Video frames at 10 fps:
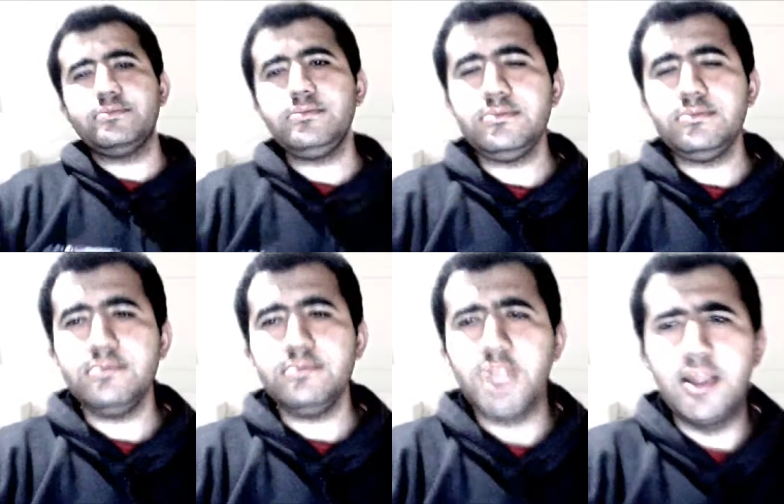
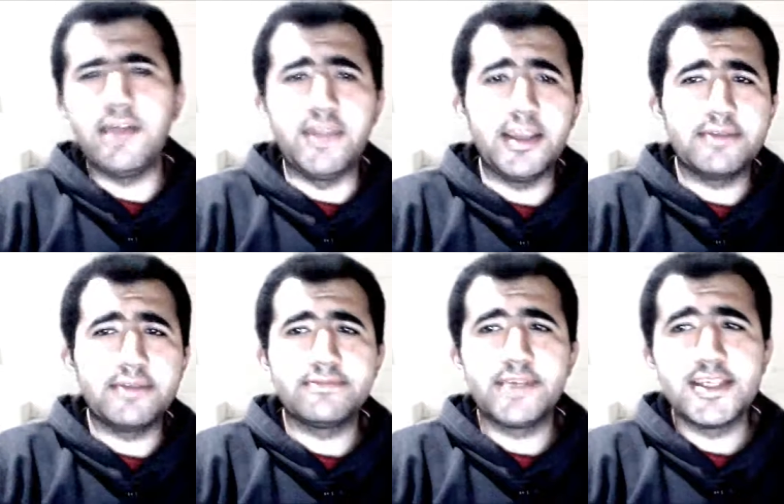lovely.
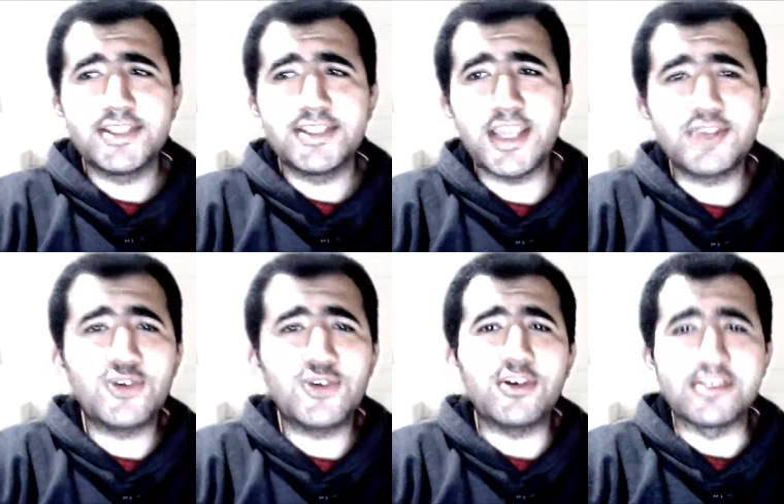Sing
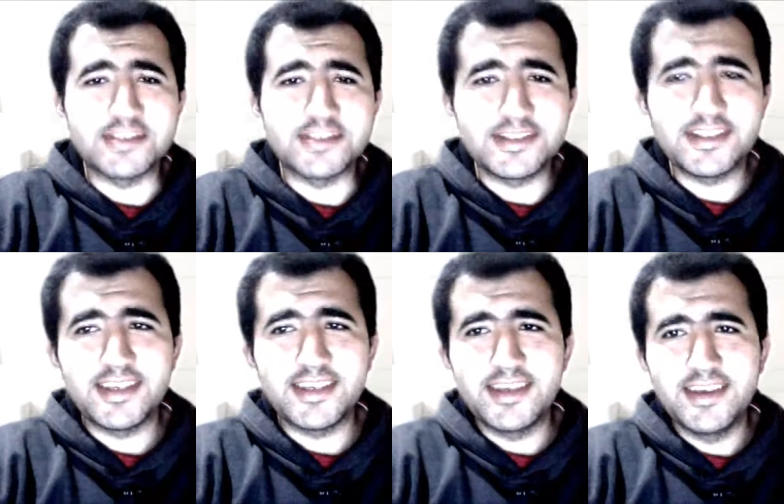songs,
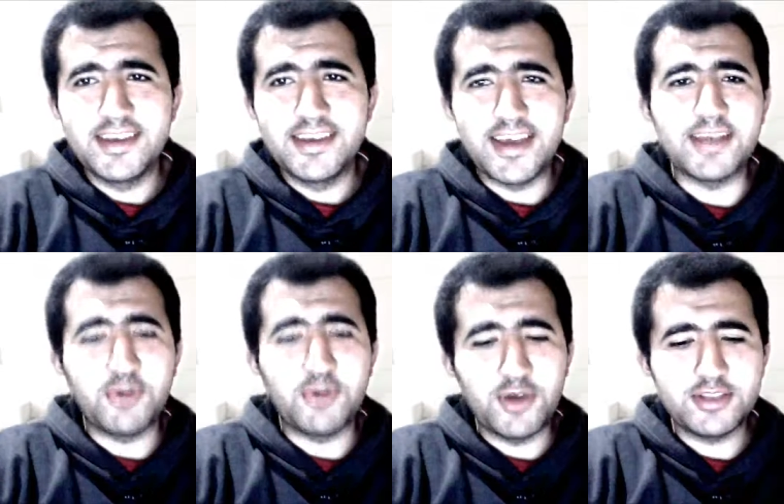as I'm going
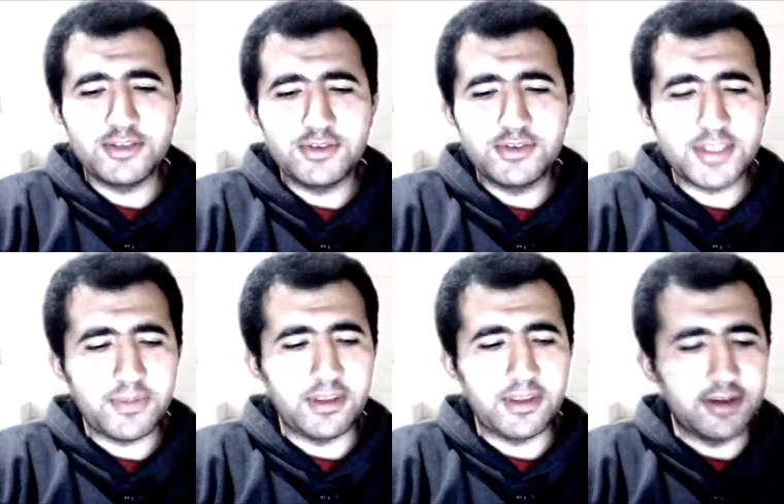to do something
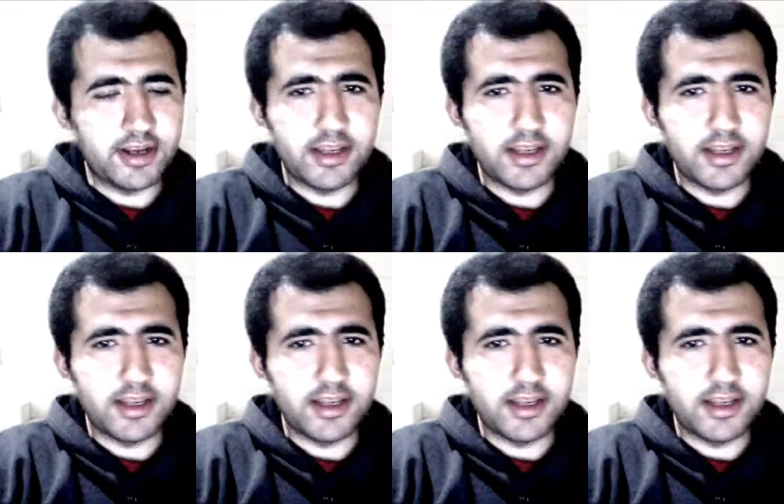right now.